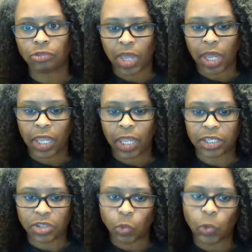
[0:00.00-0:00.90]
from them
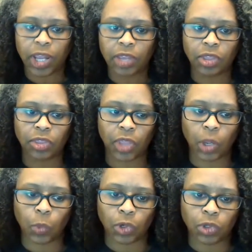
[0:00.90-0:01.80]
is the way
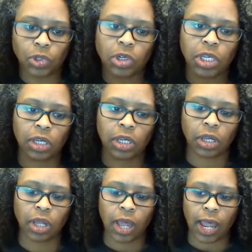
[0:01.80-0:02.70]
that they were looking